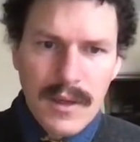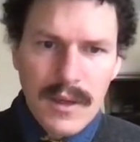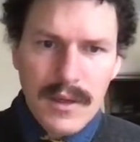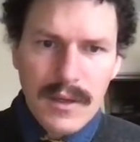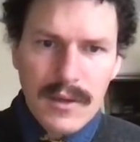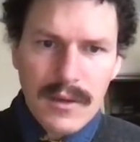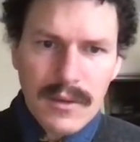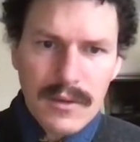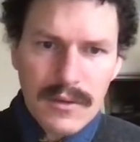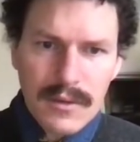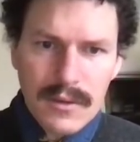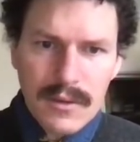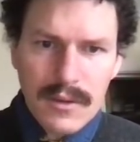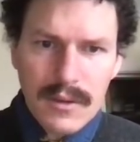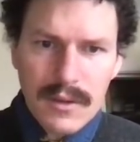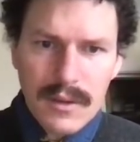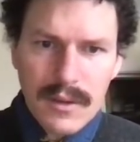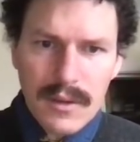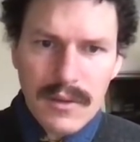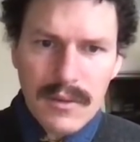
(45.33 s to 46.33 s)
An old
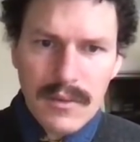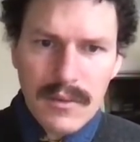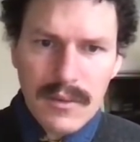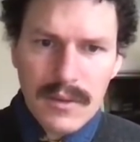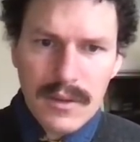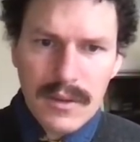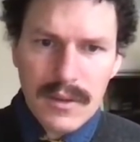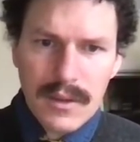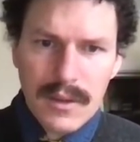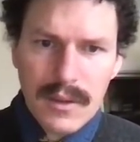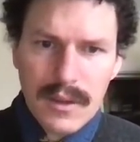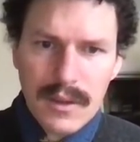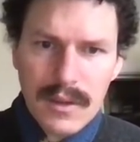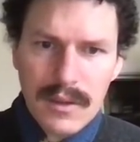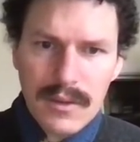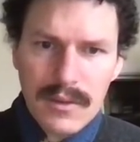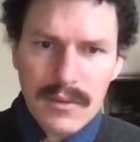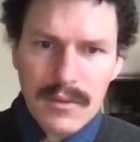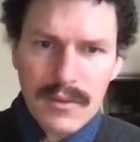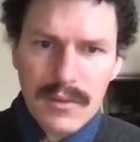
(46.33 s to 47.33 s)
guy with a
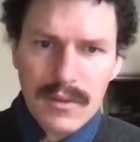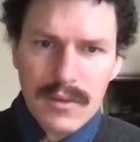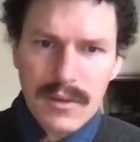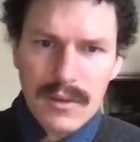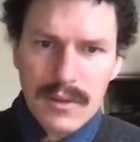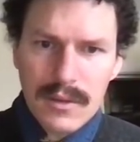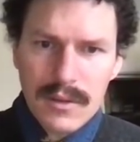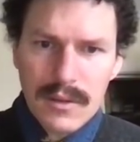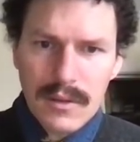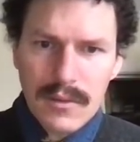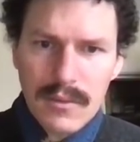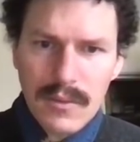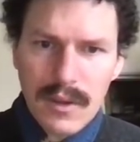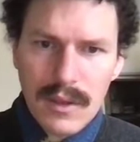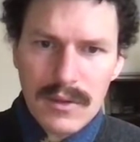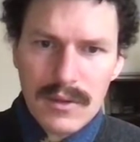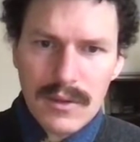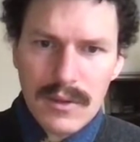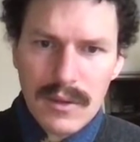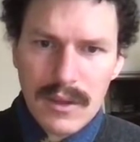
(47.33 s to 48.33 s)
little
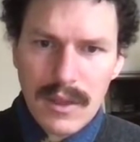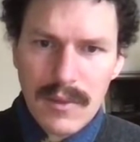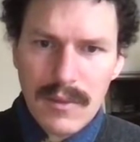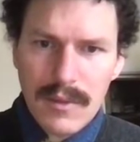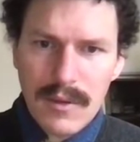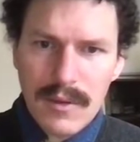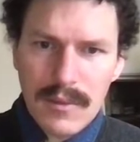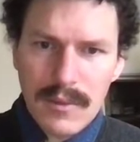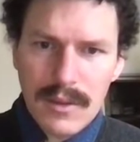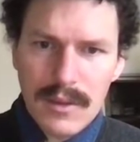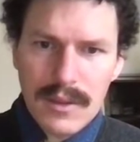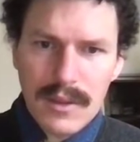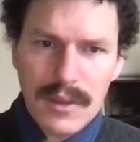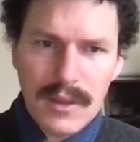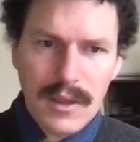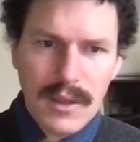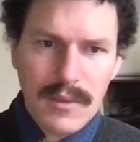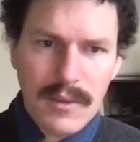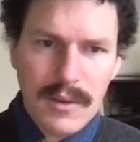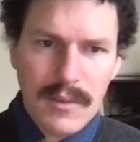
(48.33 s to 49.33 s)
white dog came along but didn't
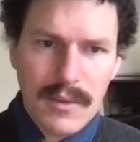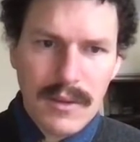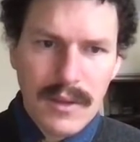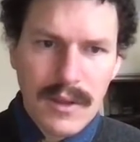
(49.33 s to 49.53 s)
come up.